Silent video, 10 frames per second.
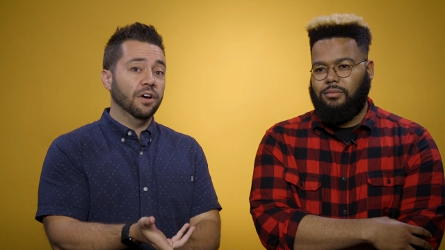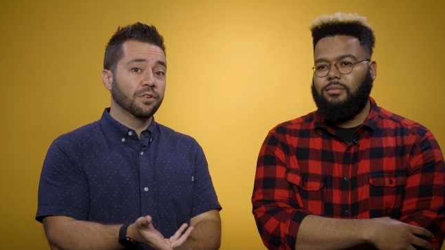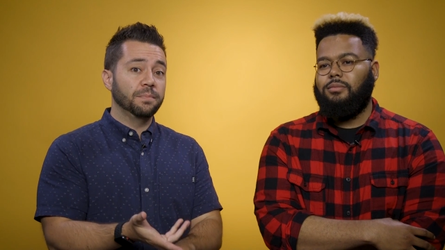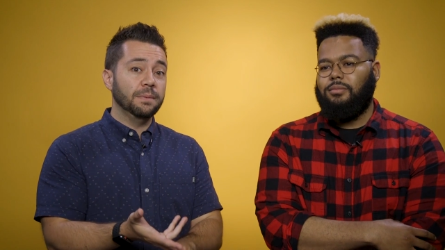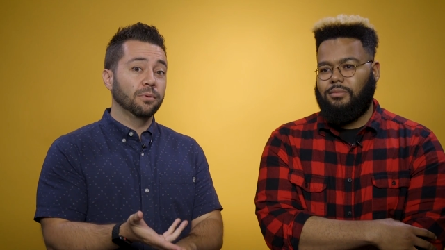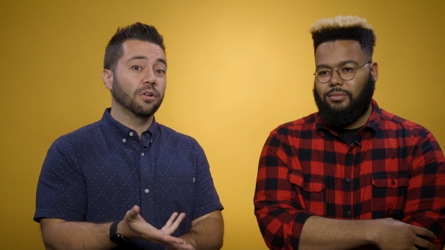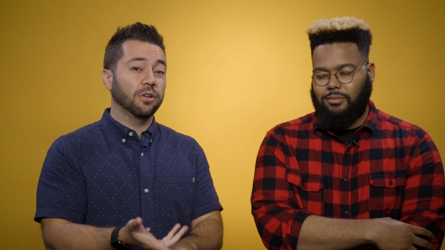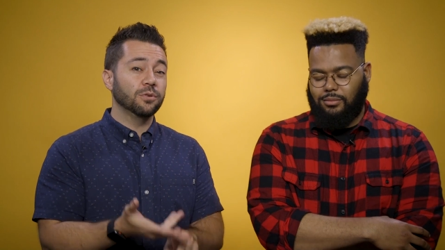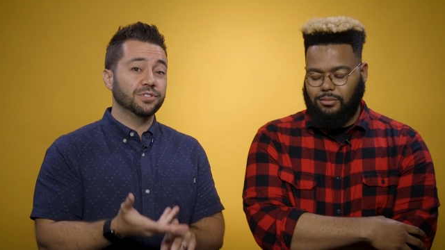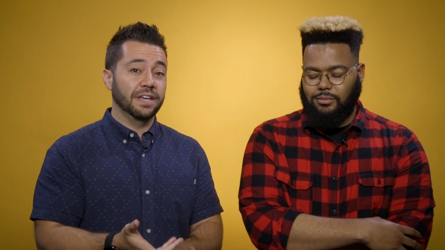Speaker 1: of other people
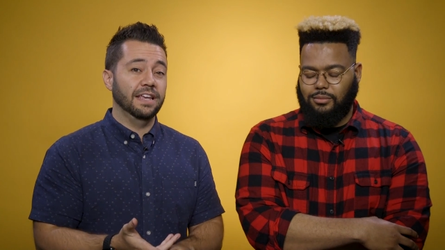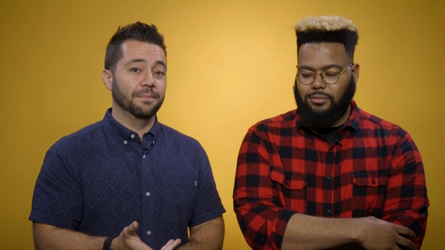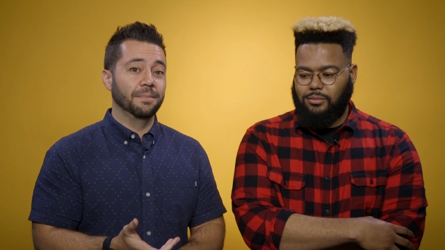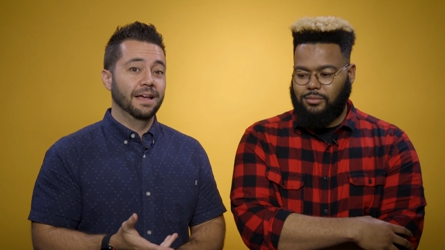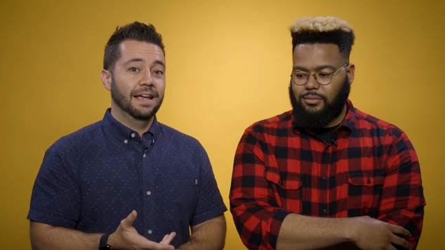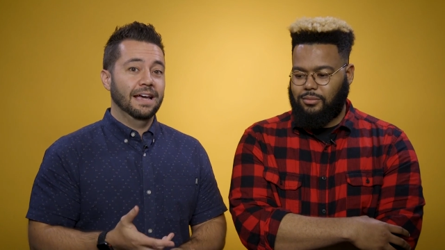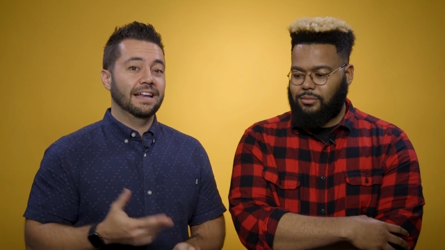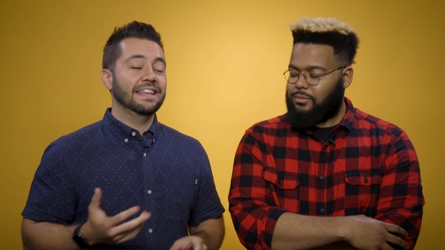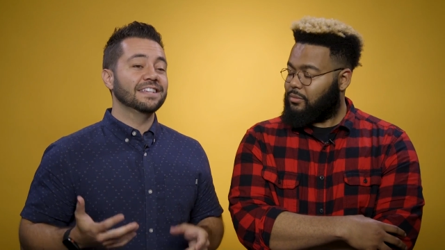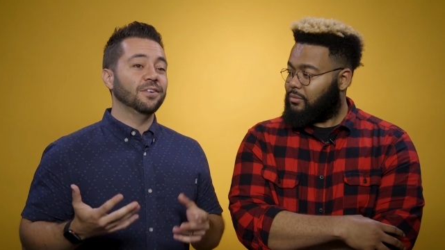close to him.
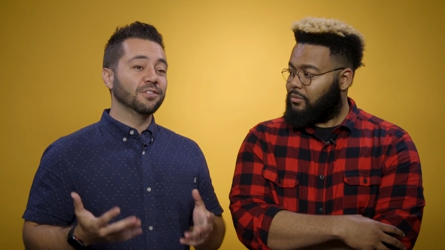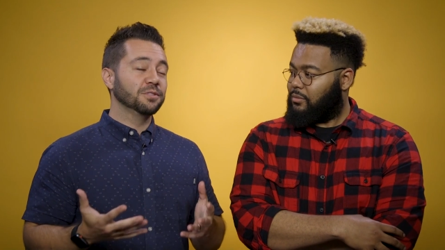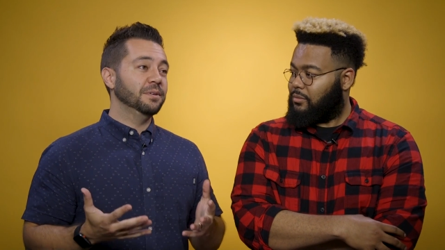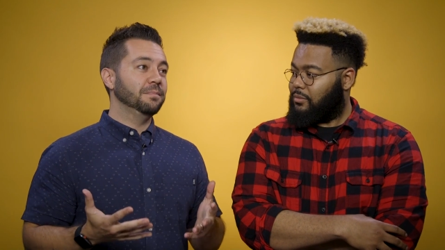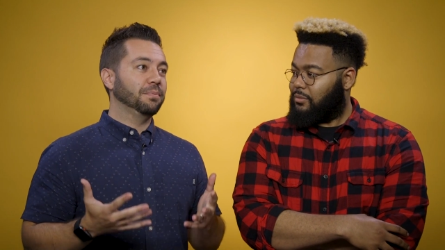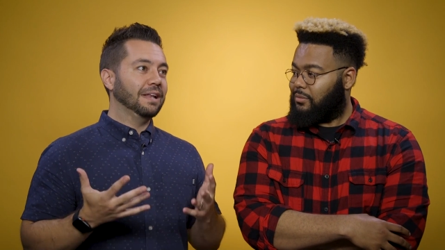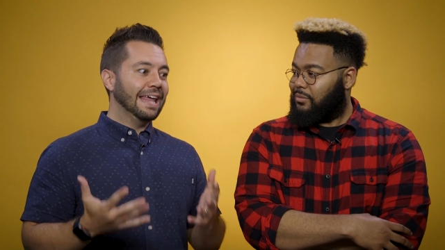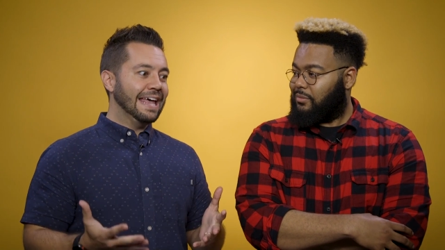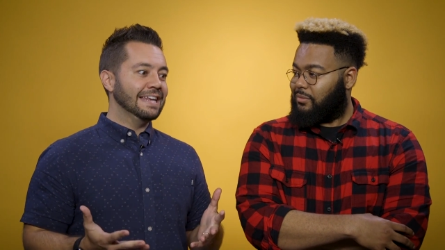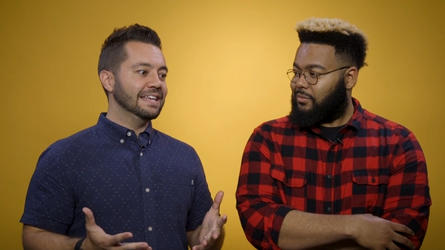And I think his ultimate
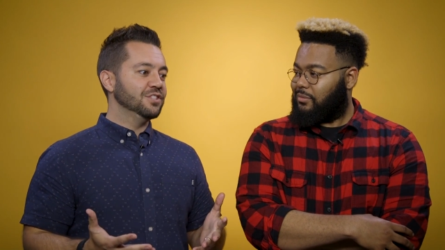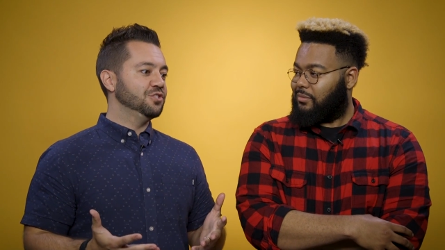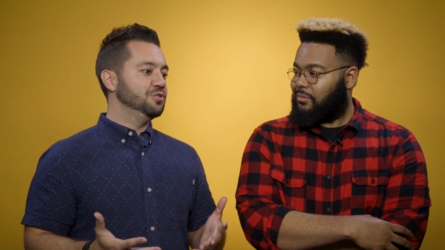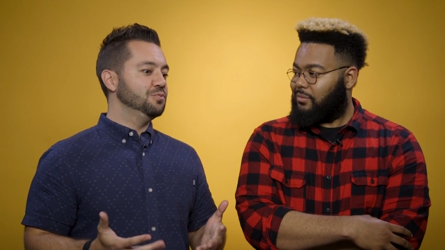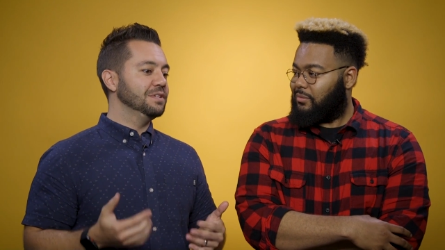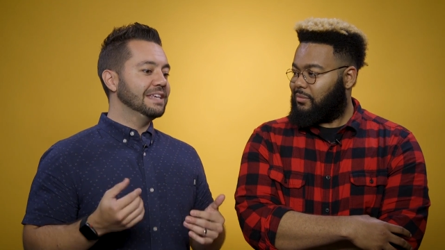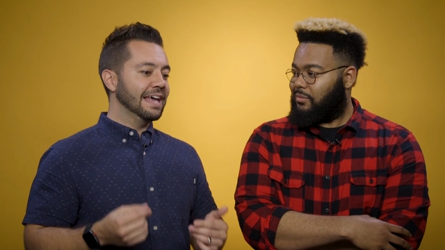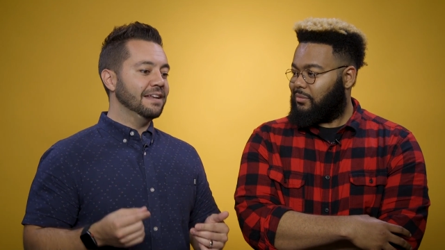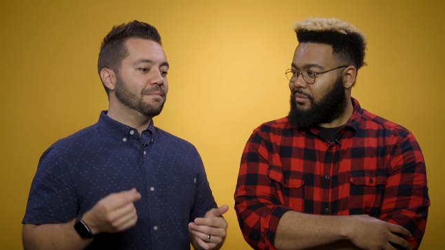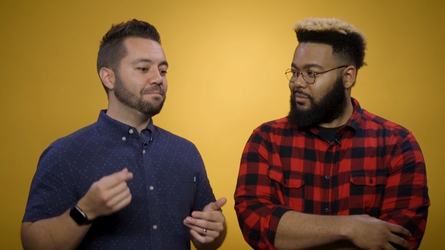plan is to
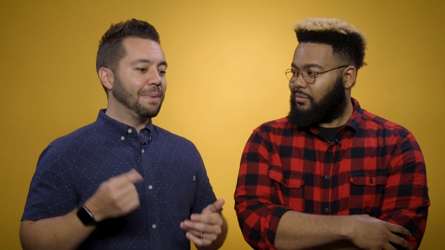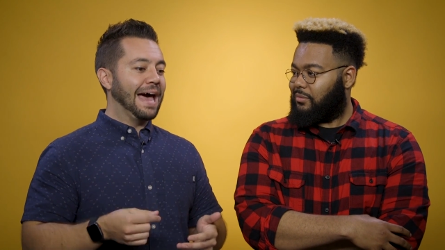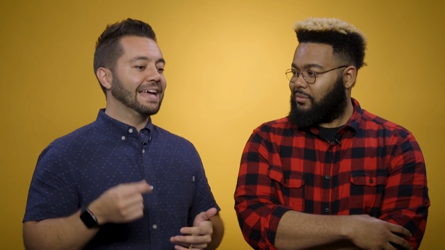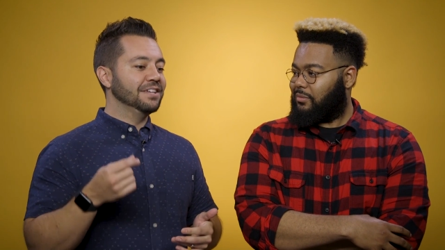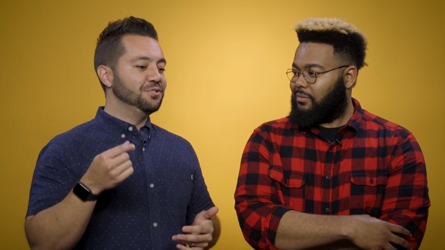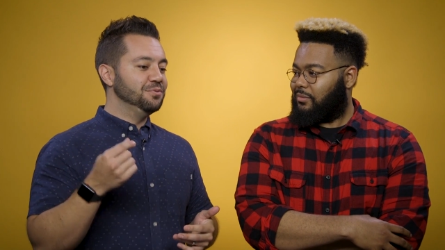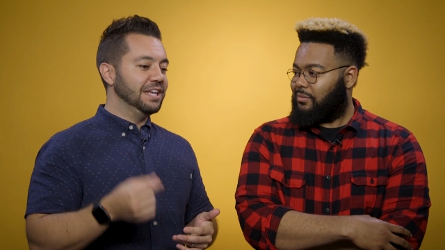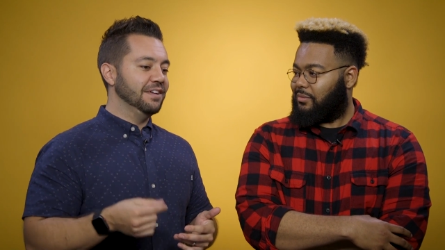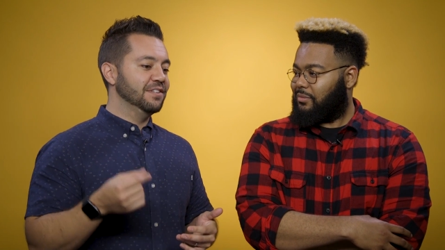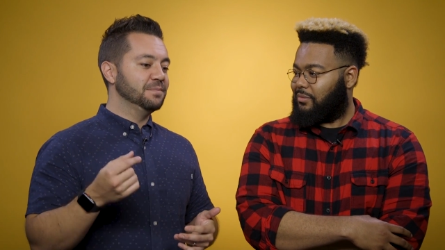get back into
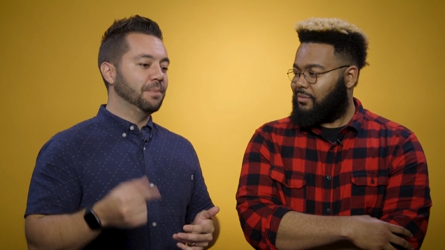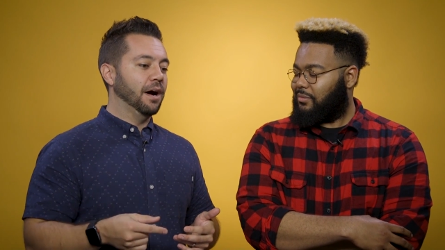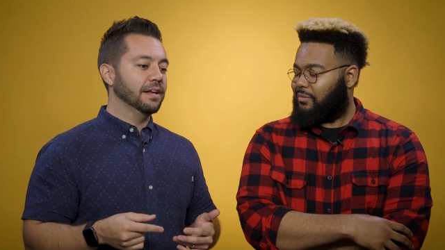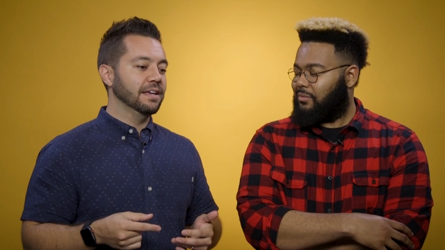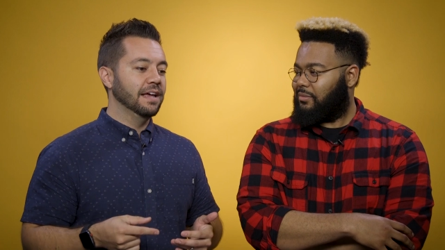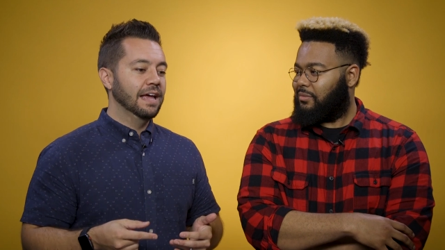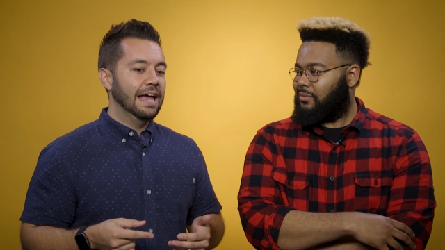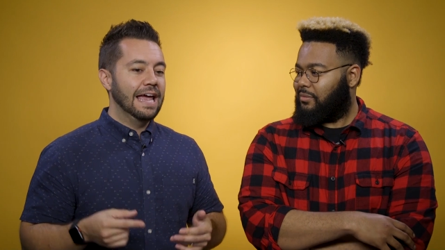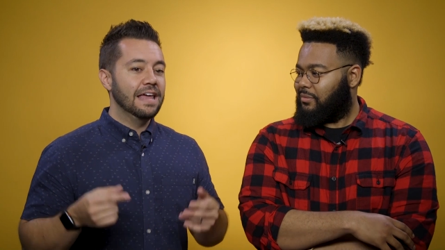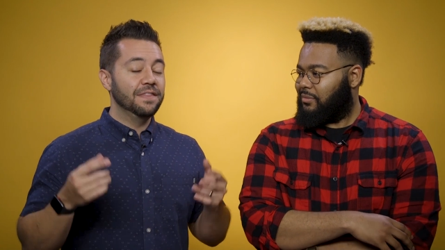David's body
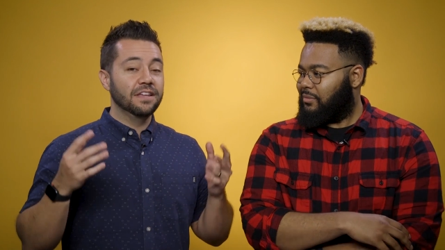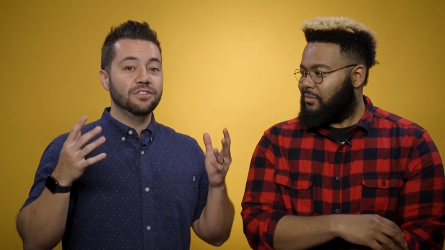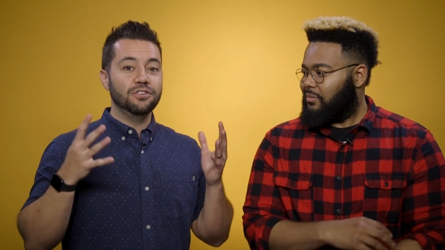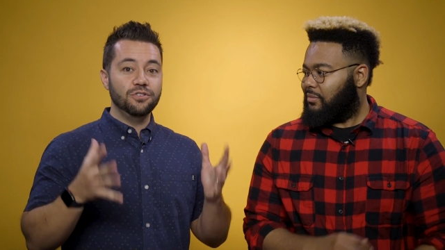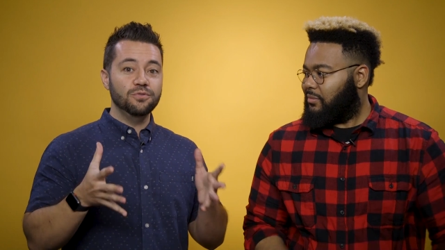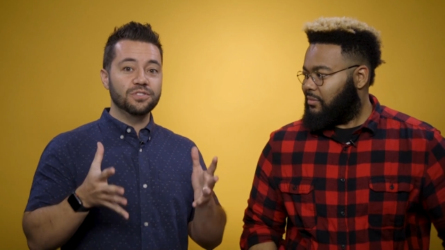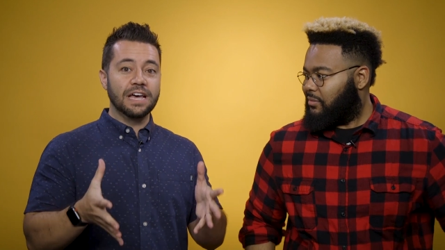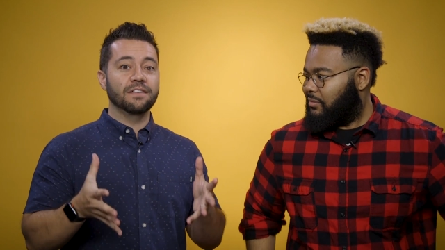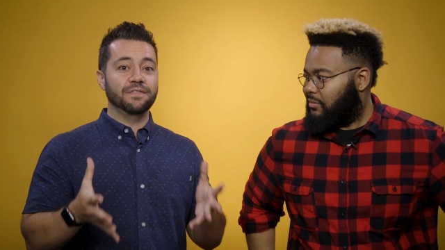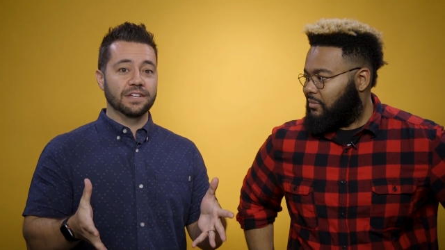and then use
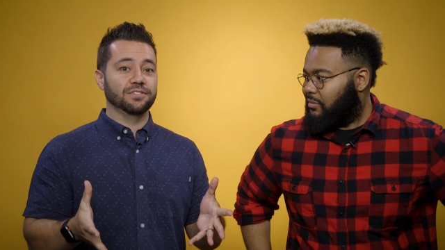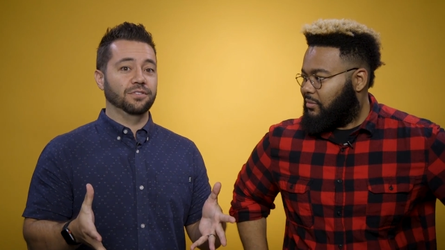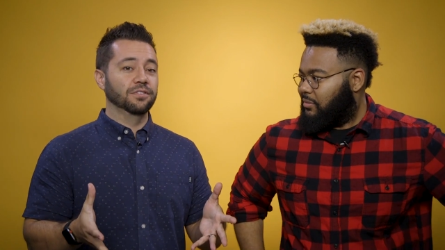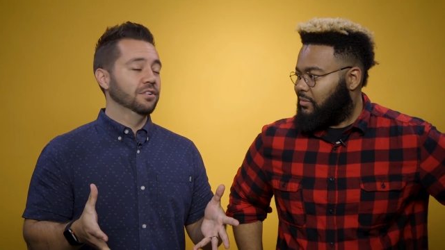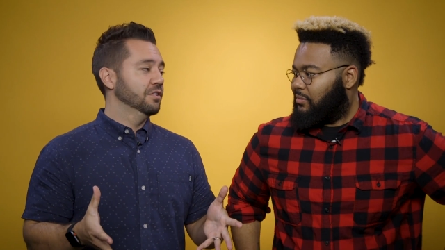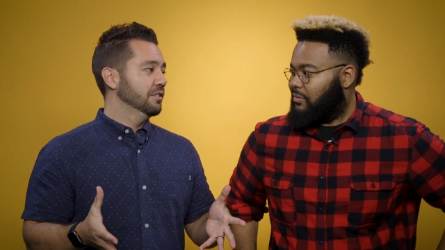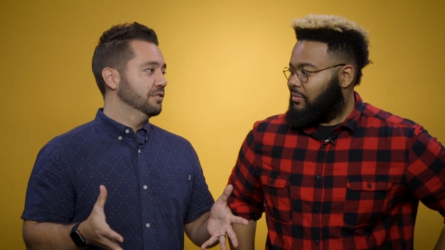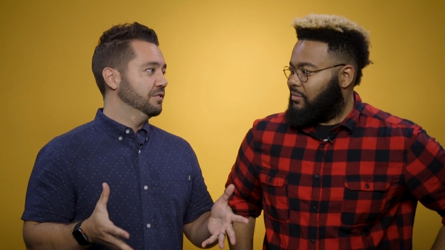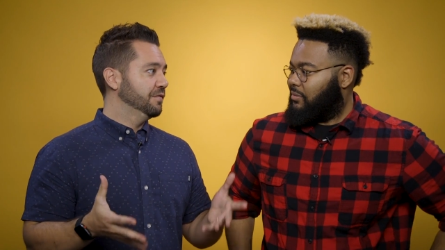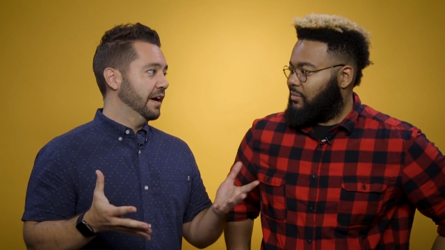that vessel
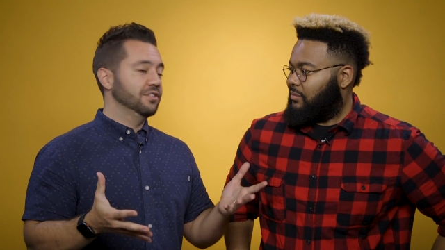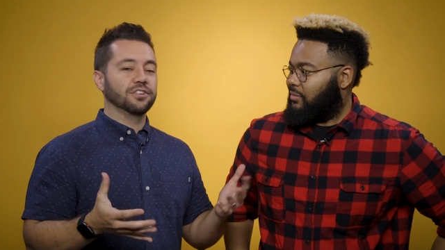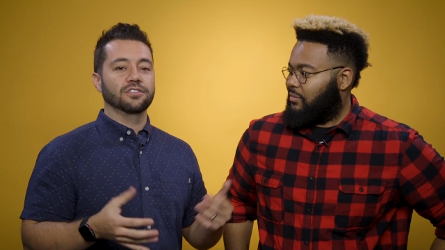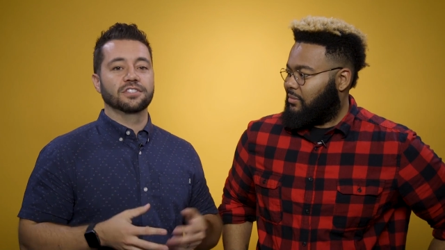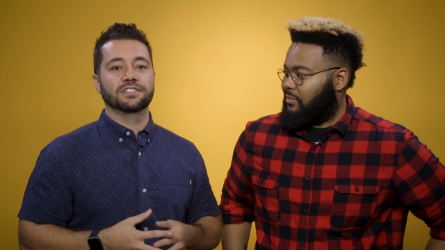to find Charles